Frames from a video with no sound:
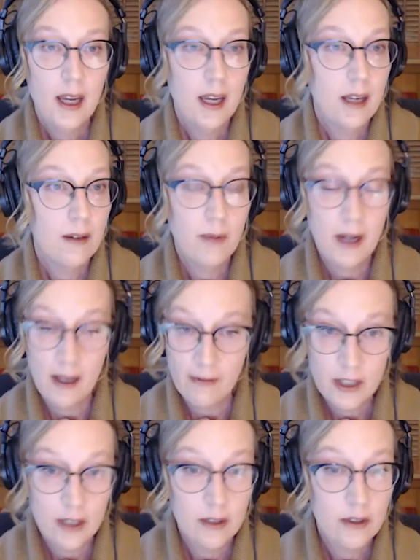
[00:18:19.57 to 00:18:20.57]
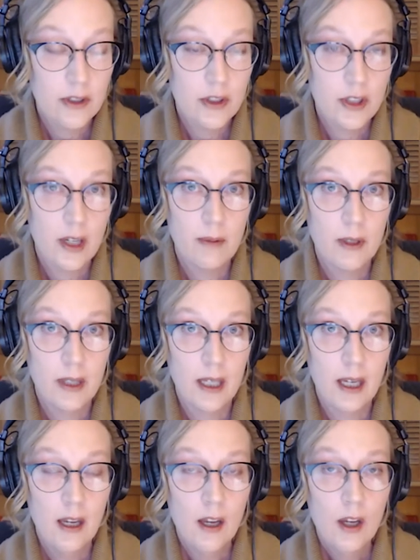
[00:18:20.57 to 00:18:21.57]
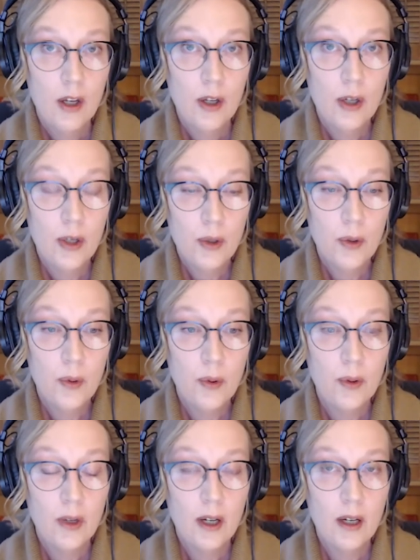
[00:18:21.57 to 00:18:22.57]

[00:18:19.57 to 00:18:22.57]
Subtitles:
and white evangelicals generally who